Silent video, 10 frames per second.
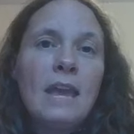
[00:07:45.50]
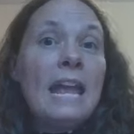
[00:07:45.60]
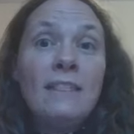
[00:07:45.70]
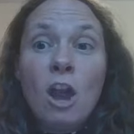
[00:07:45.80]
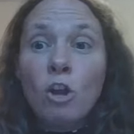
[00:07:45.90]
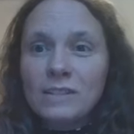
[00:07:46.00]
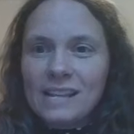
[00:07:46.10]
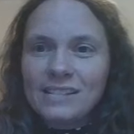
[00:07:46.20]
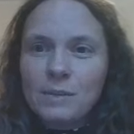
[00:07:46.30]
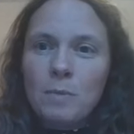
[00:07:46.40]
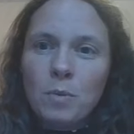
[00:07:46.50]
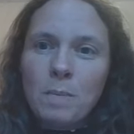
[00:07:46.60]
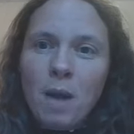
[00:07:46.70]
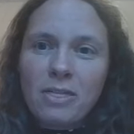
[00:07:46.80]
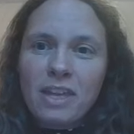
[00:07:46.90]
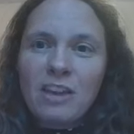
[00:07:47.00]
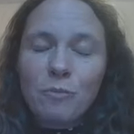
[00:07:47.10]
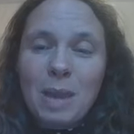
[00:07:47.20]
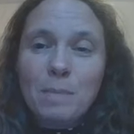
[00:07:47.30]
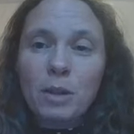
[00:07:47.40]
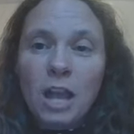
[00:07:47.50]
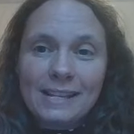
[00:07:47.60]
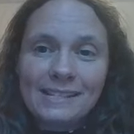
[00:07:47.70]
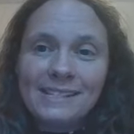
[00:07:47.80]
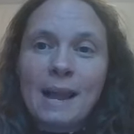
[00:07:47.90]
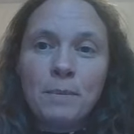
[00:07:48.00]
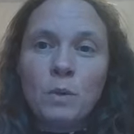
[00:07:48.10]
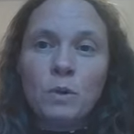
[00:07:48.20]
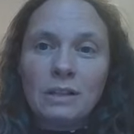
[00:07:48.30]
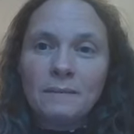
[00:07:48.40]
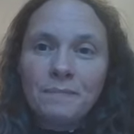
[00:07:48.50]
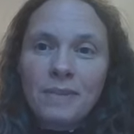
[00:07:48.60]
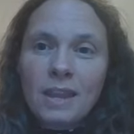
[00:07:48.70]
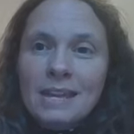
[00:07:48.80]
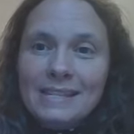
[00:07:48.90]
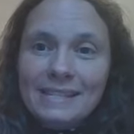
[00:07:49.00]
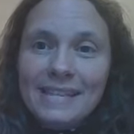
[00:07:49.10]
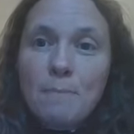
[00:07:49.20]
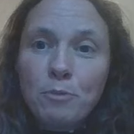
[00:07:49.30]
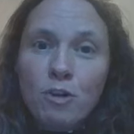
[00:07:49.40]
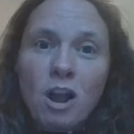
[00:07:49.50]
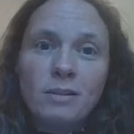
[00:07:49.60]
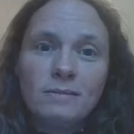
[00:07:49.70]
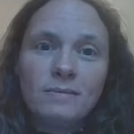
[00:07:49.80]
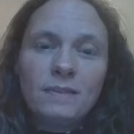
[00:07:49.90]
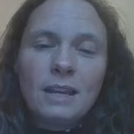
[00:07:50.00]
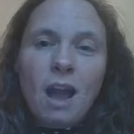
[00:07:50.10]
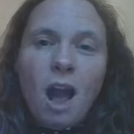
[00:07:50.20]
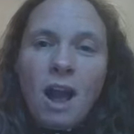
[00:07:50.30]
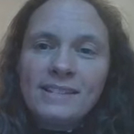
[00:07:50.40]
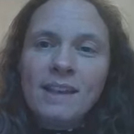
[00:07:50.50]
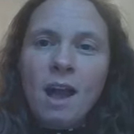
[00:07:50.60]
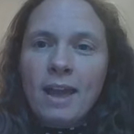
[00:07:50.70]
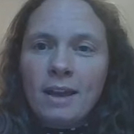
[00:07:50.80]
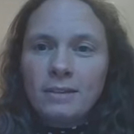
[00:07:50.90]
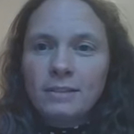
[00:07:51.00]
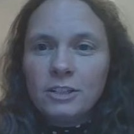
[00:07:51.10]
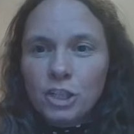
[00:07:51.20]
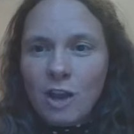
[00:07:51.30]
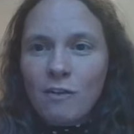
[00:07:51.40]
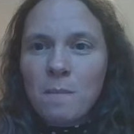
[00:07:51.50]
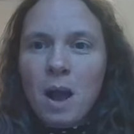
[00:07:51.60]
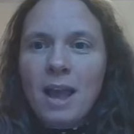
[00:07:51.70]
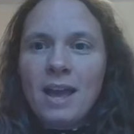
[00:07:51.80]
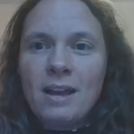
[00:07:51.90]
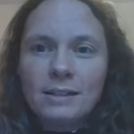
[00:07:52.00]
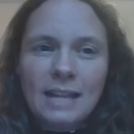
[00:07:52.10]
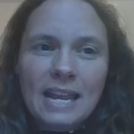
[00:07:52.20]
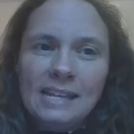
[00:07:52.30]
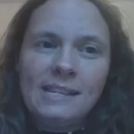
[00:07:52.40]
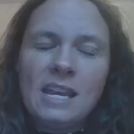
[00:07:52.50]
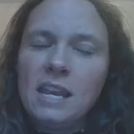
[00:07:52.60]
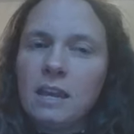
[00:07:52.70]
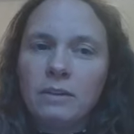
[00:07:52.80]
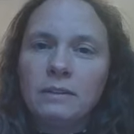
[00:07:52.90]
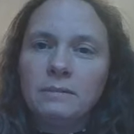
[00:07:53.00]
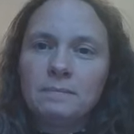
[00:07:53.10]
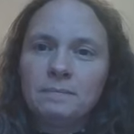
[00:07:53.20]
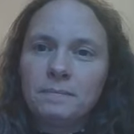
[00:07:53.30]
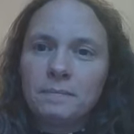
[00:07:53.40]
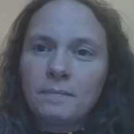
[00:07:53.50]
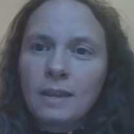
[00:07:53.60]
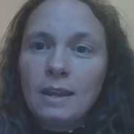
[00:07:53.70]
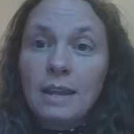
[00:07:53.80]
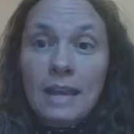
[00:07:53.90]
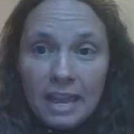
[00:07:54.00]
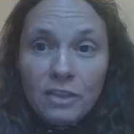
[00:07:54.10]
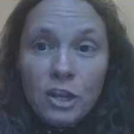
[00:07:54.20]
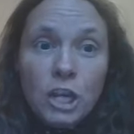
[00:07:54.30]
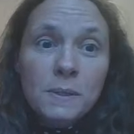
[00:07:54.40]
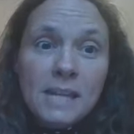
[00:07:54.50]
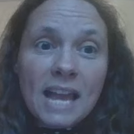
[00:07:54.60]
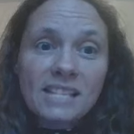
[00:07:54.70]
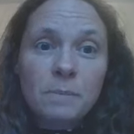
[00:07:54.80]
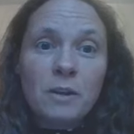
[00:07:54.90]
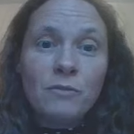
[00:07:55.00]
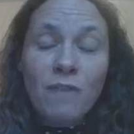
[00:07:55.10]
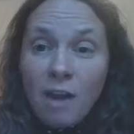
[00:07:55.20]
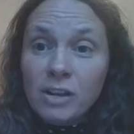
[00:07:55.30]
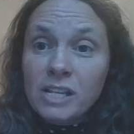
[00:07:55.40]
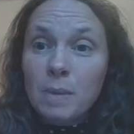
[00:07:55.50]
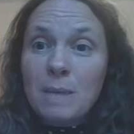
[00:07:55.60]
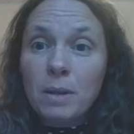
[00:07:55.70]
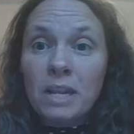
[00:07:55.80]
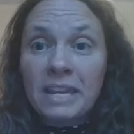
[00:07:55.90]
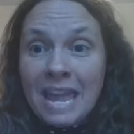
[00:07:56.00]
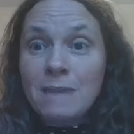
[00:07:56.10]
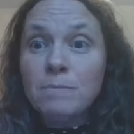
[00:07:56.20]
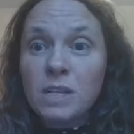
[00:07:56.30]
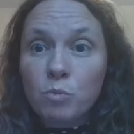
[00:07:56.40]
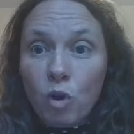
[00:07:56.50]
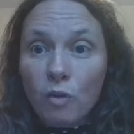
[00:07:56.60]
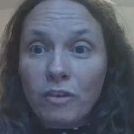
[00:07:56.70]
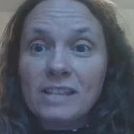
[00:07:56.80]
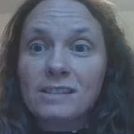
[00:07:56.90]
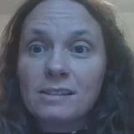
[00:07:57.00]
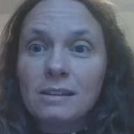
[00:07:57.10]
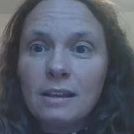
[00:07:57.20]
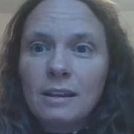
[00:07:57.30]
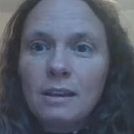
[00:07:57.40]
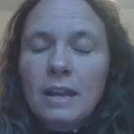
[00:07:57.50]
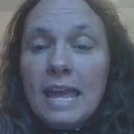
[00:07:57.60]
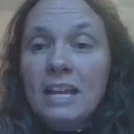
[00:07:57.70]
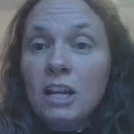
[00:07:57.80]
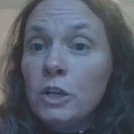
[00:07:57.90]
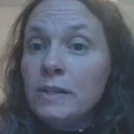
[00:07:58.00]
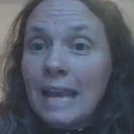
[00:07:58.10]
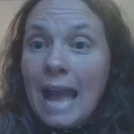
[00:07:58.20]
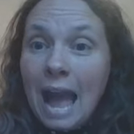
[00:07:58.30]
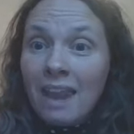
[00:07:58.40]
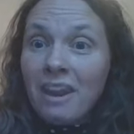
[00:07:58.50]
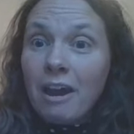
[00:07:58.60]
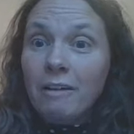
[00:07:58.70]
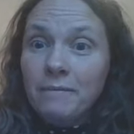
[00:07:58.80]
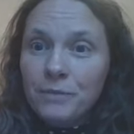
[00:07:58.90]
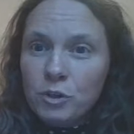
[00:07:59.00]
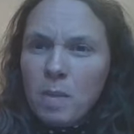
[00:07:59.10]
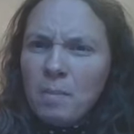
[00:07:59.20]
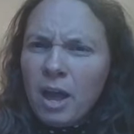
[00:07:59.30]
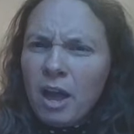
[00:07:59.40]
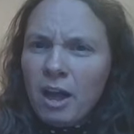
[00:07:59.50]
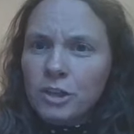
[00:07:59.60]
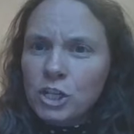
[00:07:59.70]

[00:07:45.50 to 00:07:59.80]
In the Old Testament, we might think of people like Samuel, Deborah, Isaiah, Jeremiah, Ezekiel. In the New Testament, various people are named as prophets, including Anna. Do you remember her?